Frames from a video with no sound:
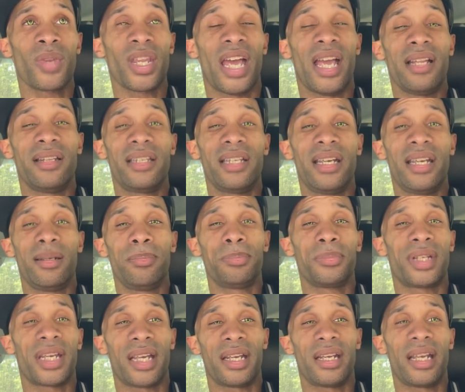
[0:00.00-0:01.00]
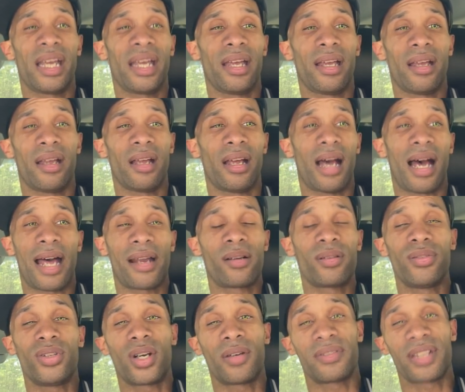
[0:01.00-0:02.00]
and then get, I
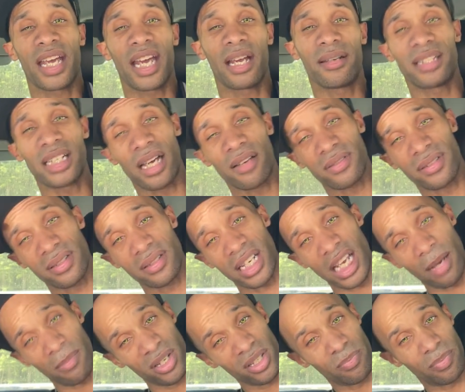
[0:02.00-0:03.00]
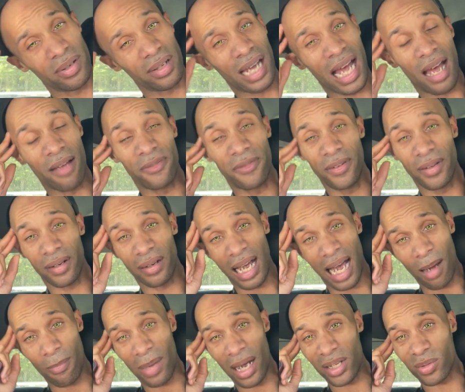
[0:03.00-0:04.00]
don't know if the camshaft is damaged, but I figure
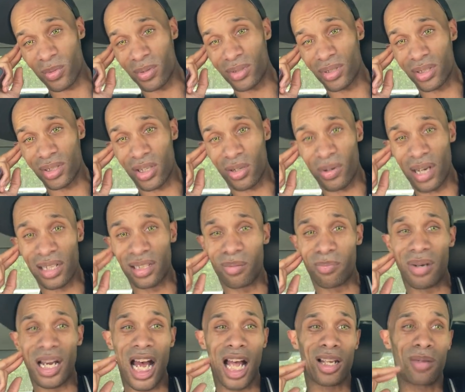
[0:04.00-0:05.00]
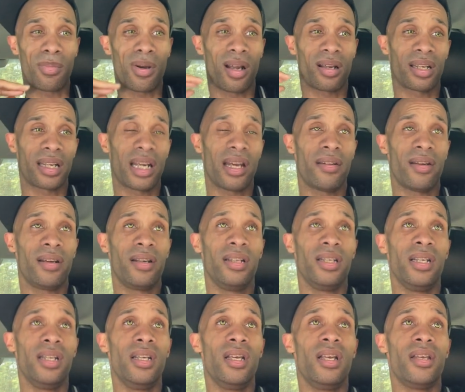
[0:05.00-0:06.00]
I might as well just correct the power altogether.
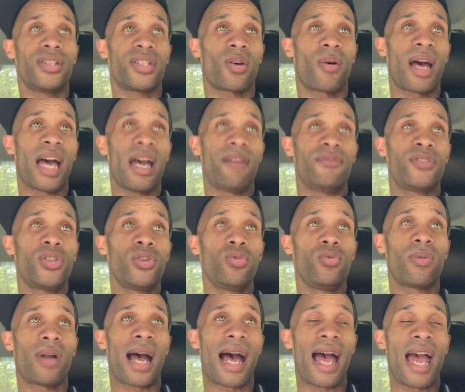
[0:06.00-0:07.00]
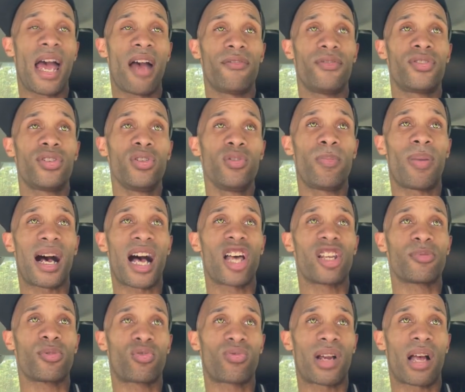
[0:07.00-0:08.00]
So I have two
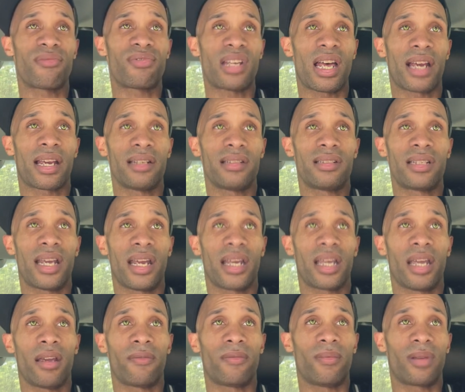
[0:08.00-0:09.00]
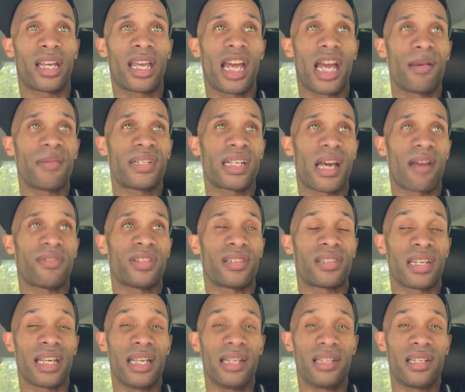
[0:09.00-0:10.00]
possible routes I can take. If the camshaft
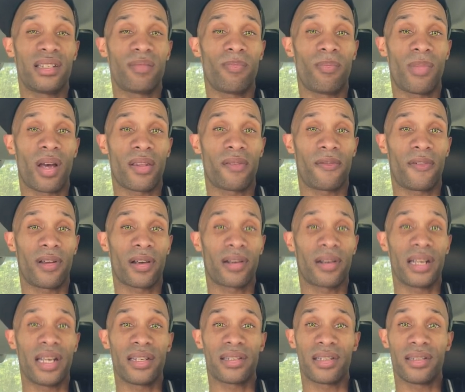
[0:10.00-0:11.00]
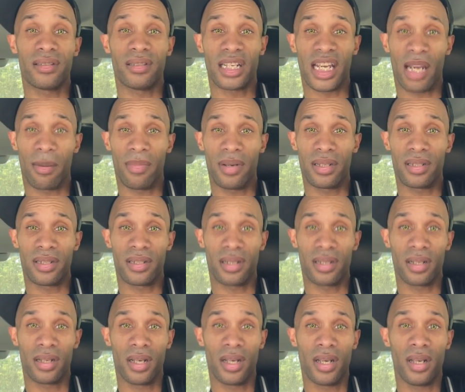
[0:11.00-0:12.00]
that's in this motherfucker isn't damaged
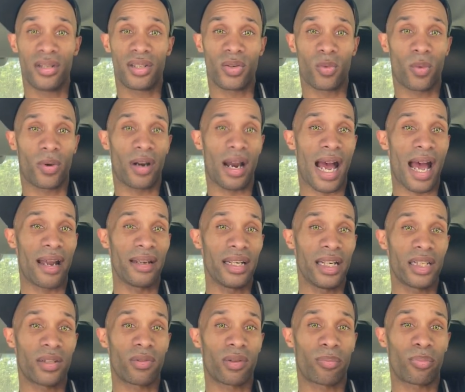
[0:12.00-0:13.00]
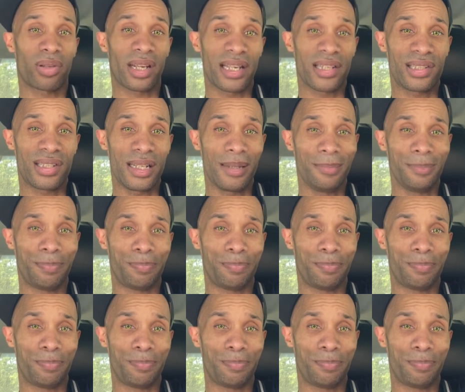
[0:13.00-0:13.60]
to where I need to replace it,